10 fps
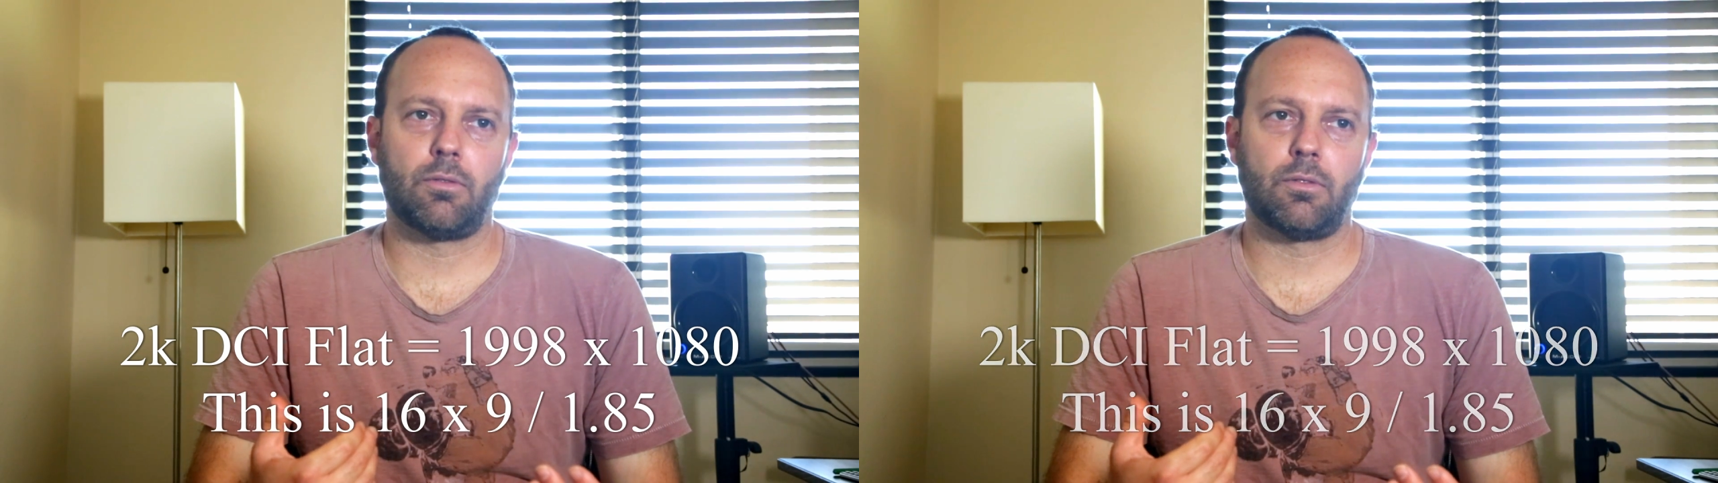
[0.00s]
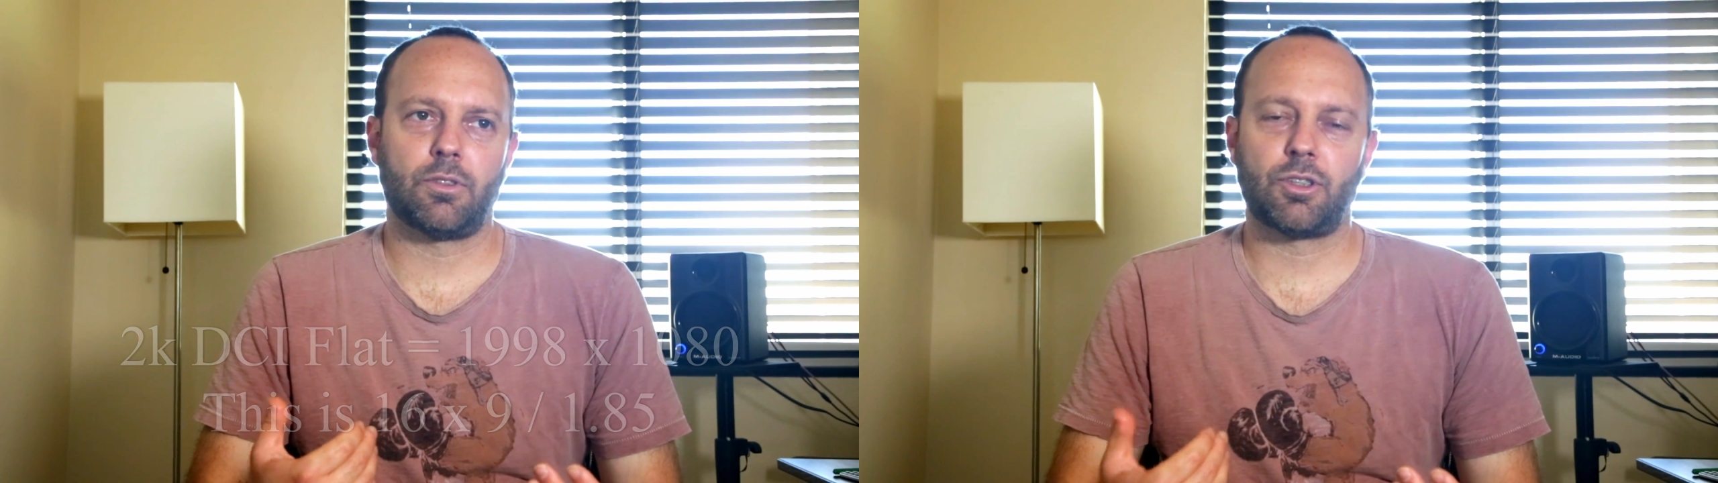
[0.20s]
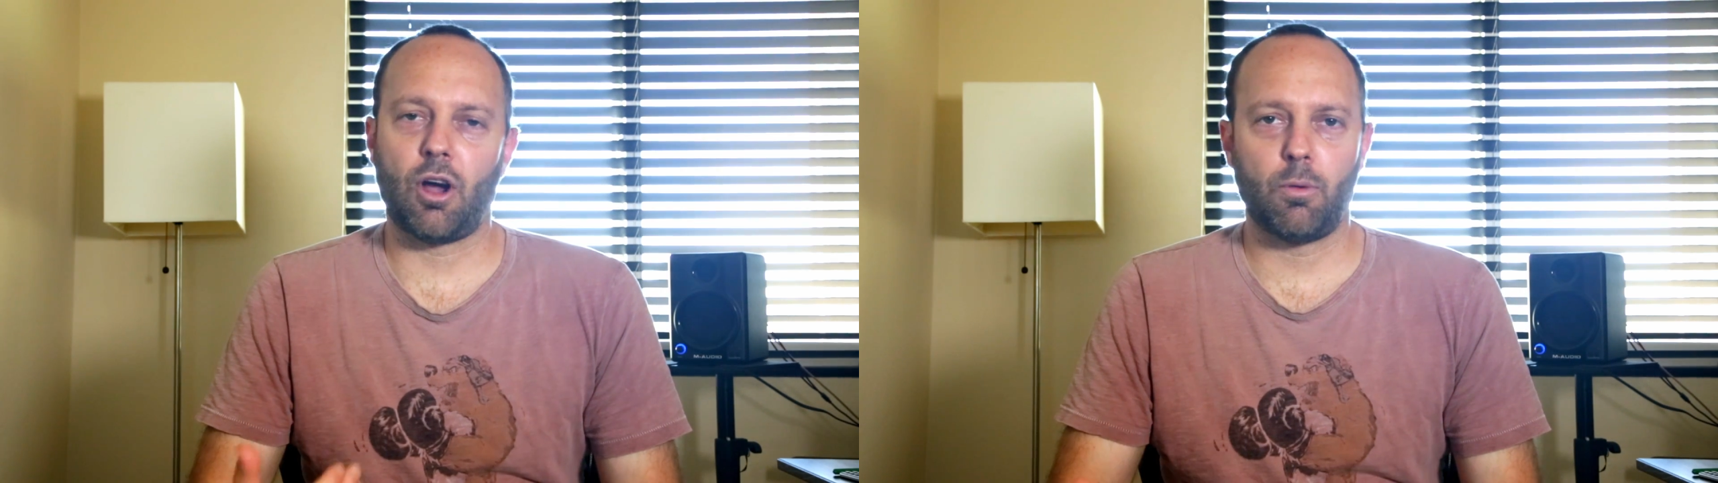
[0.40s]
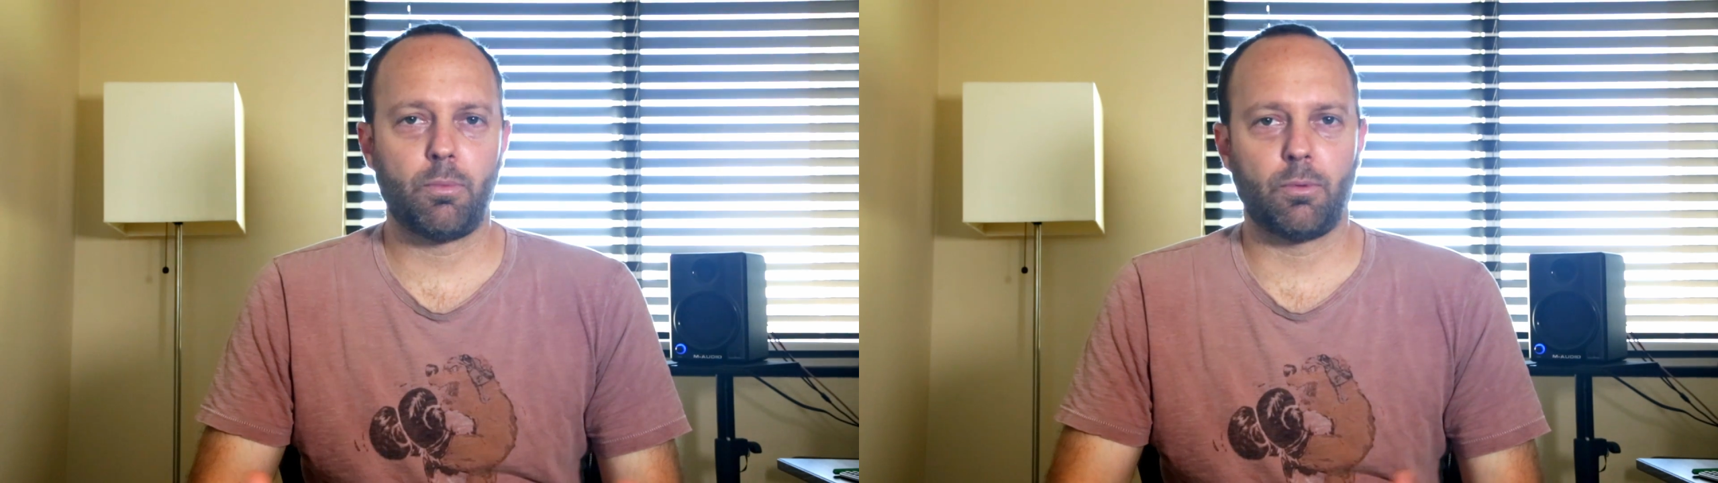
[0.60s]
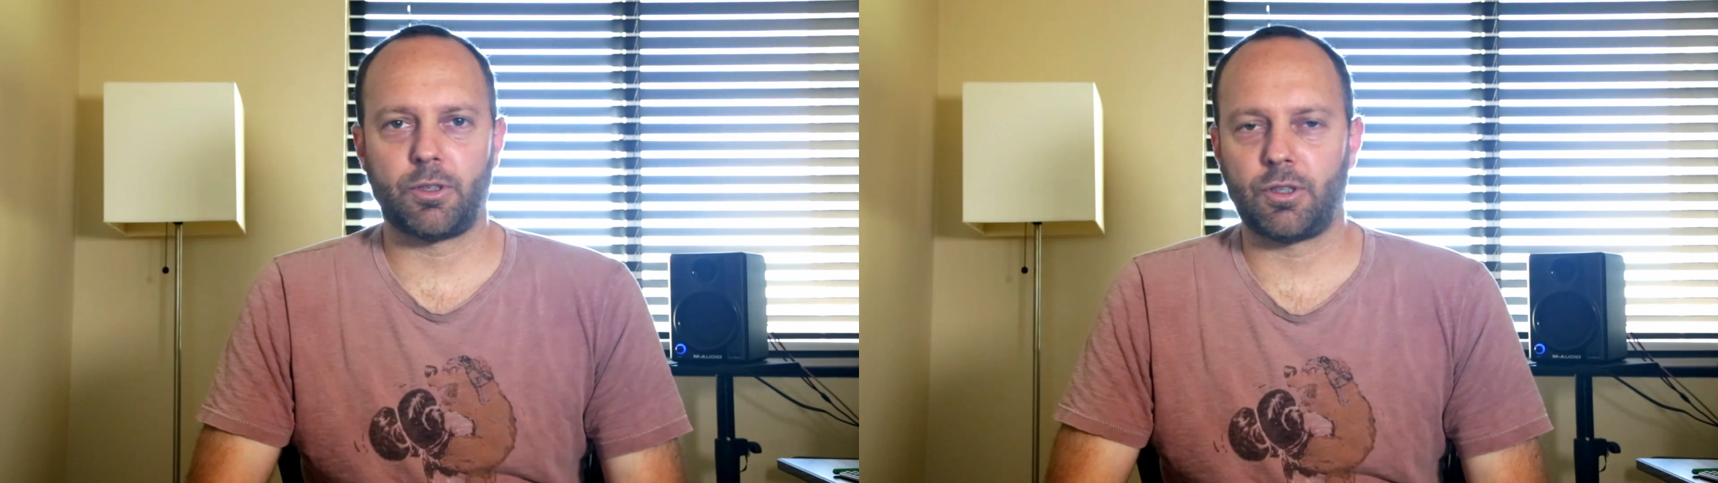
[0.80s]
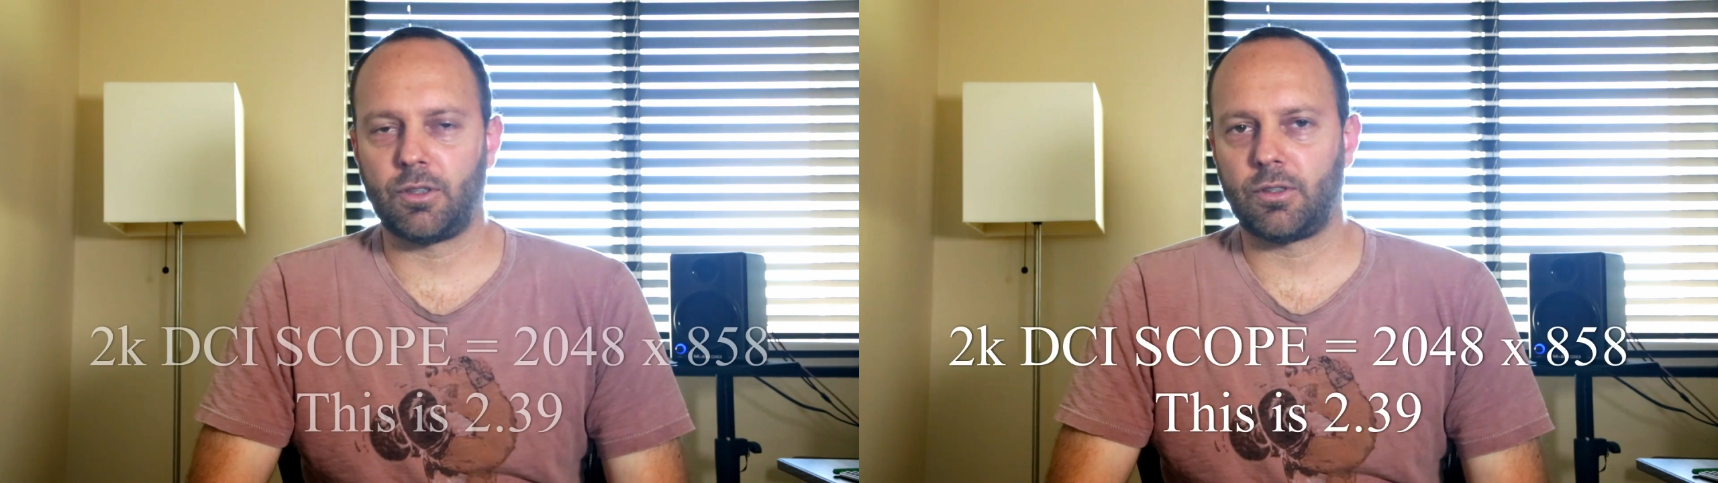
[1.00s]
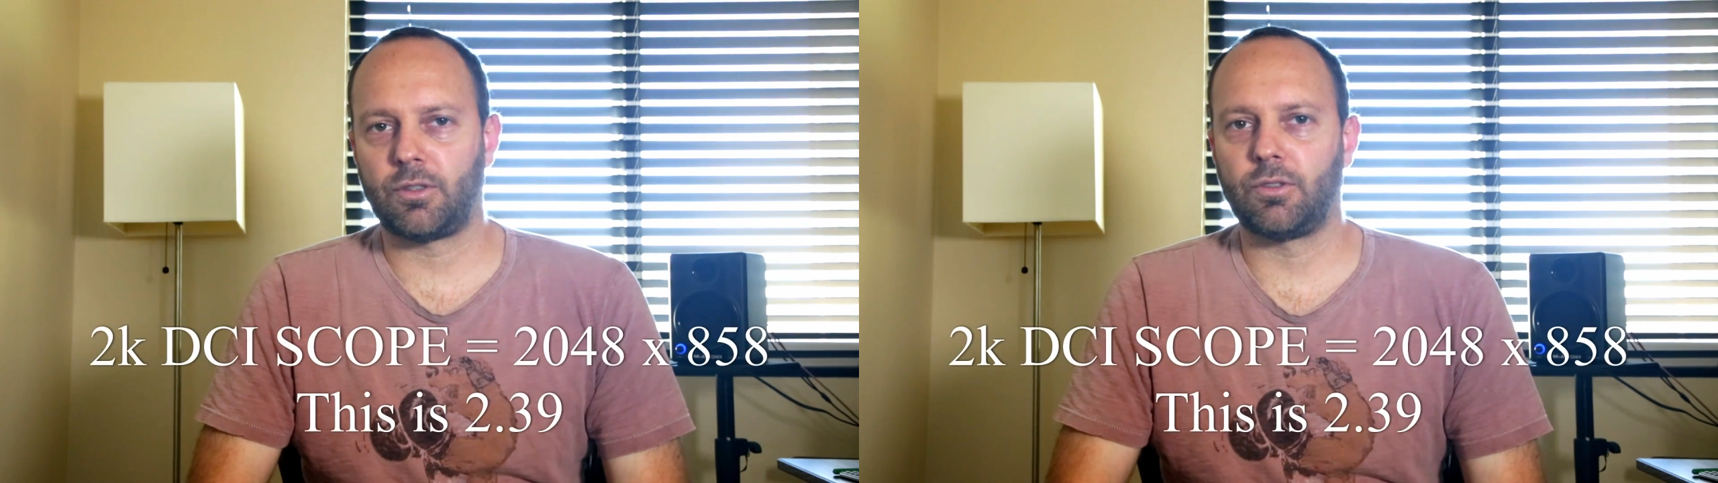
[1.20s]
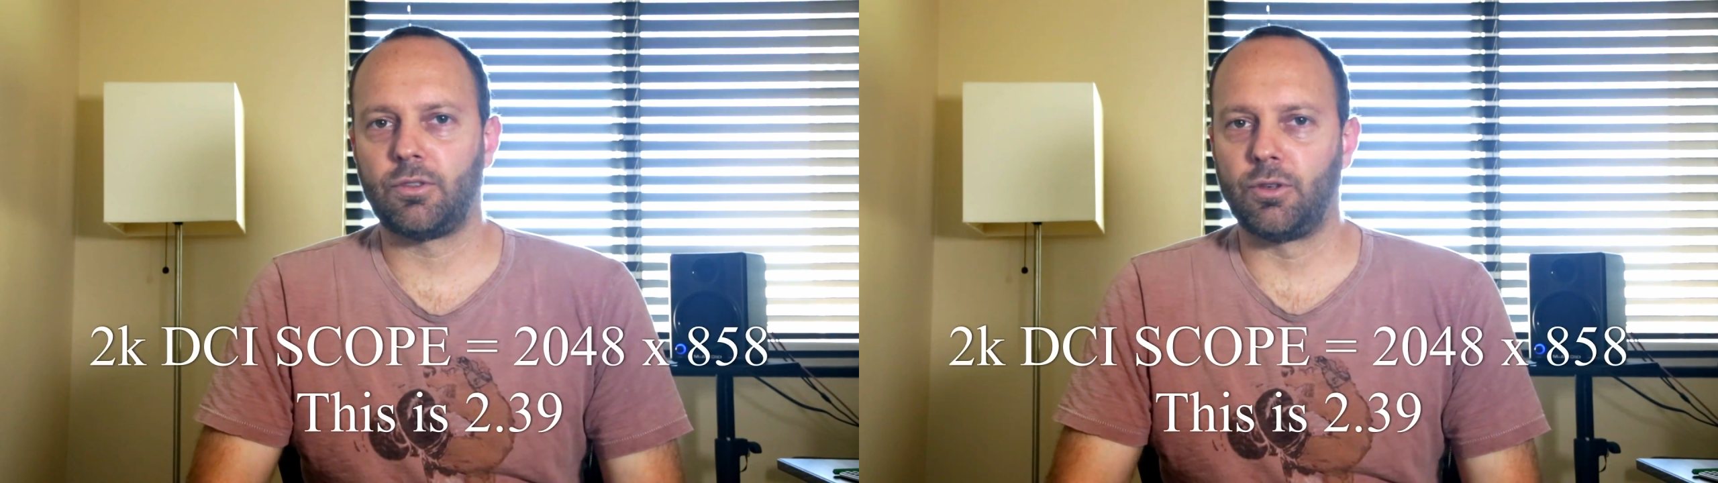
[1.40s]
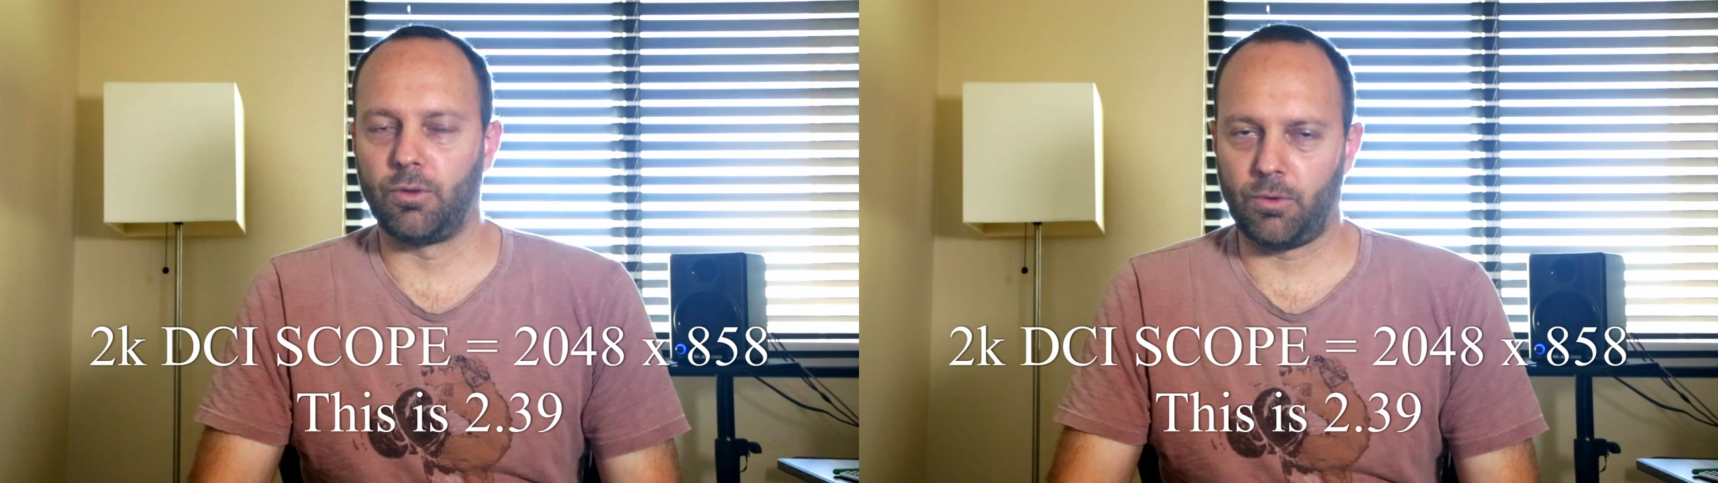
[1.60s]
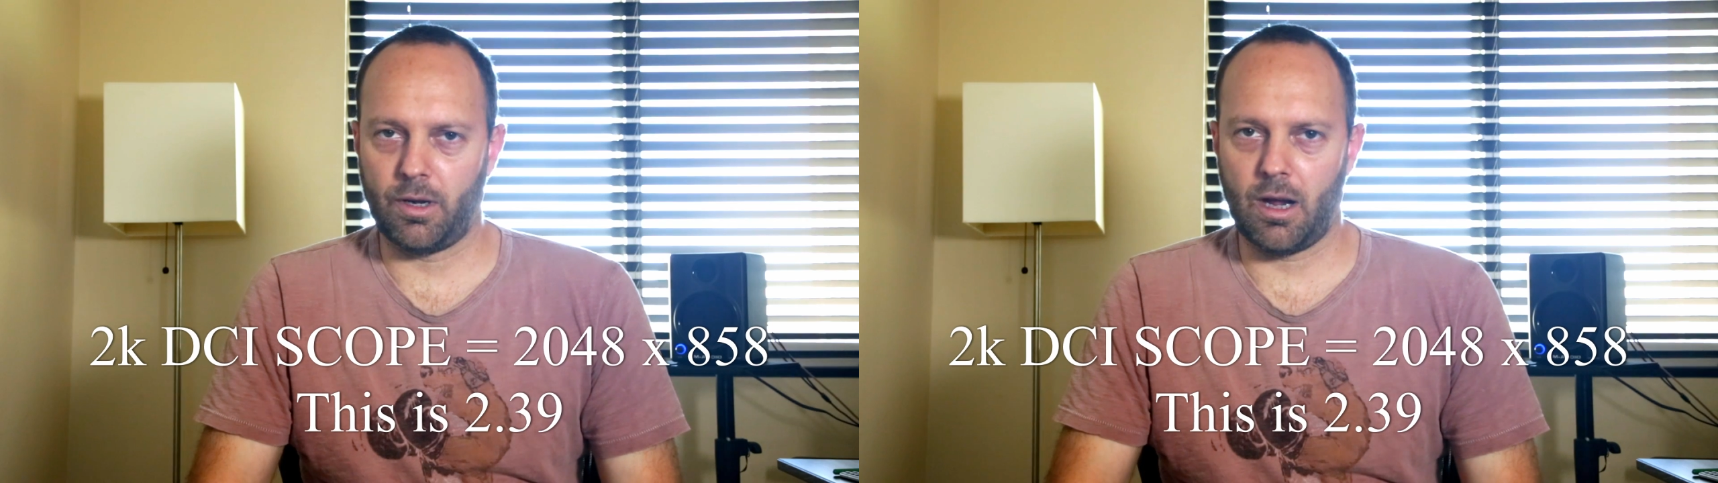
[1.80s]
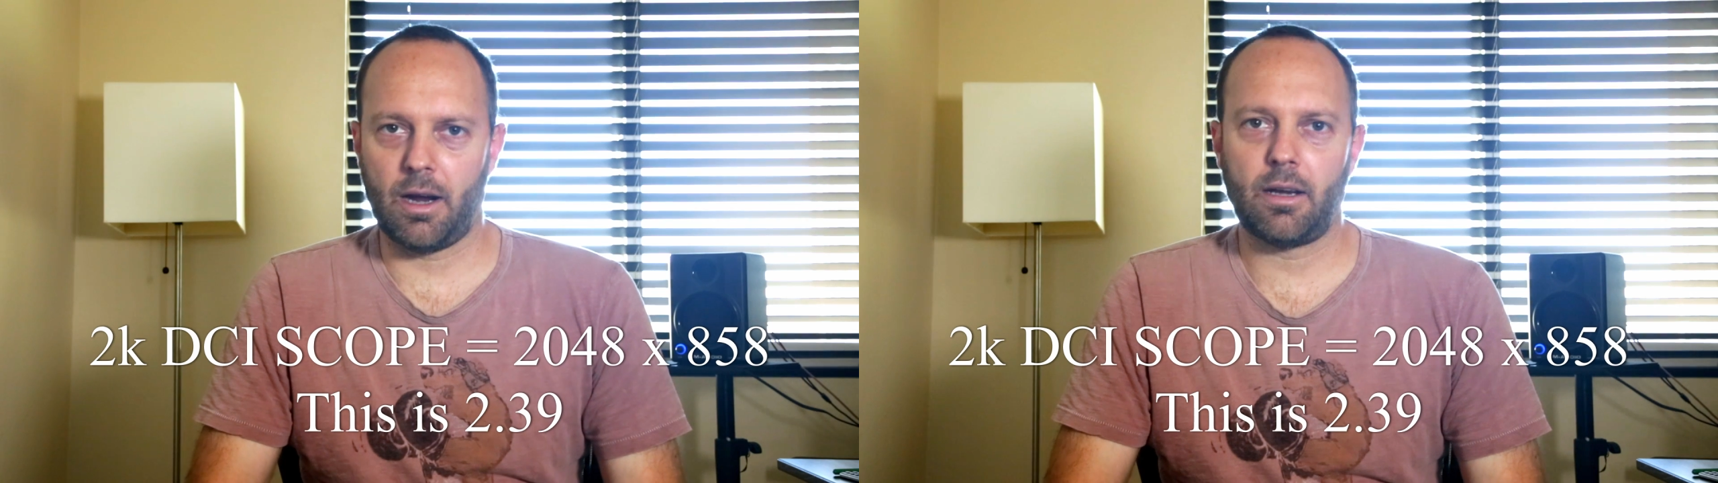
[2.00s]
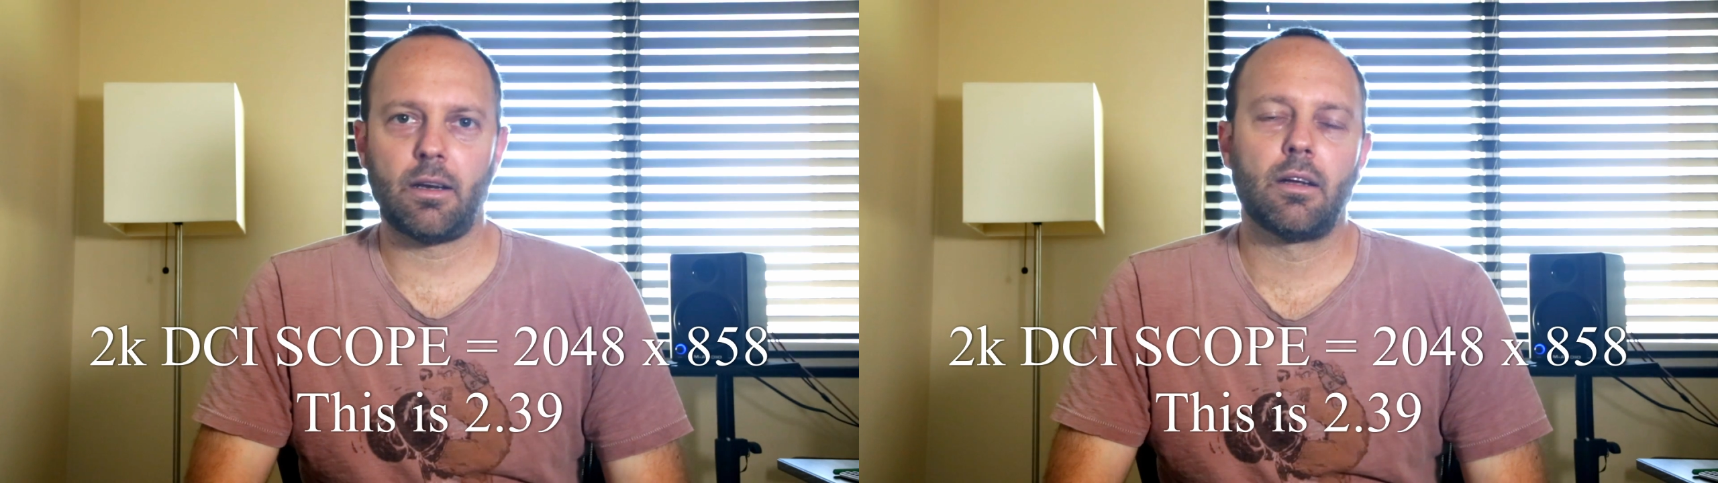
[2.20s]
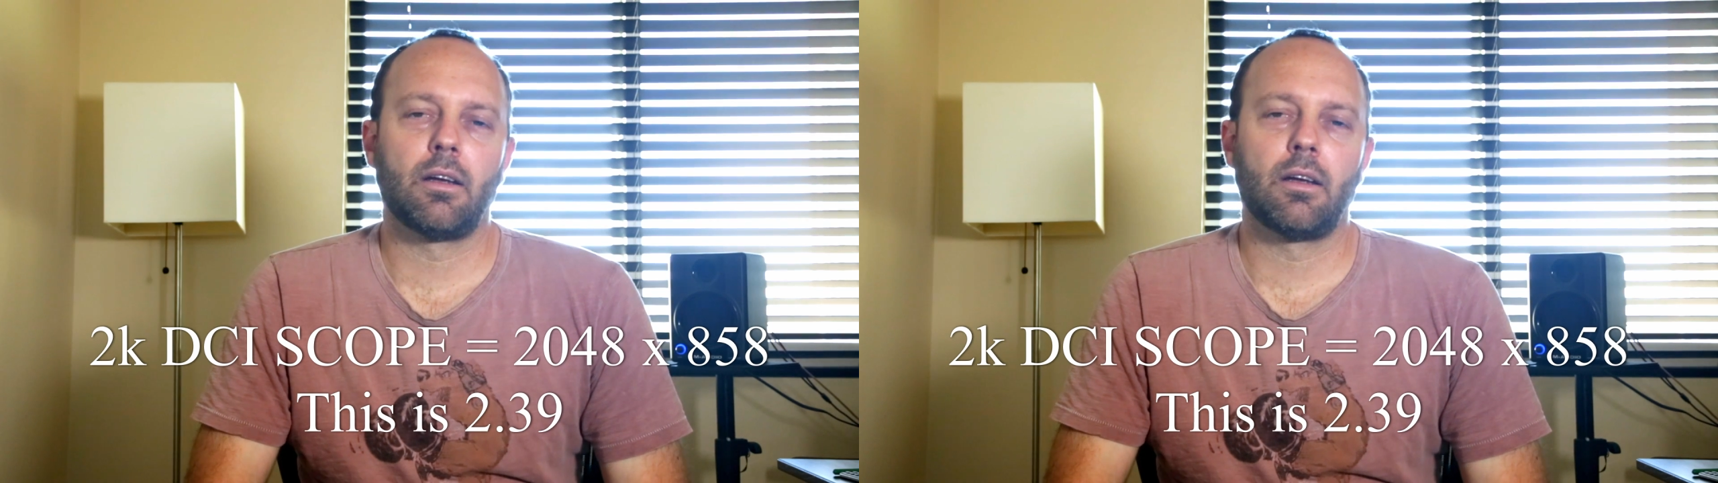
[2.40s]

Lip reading: scope, which is 2:3:9,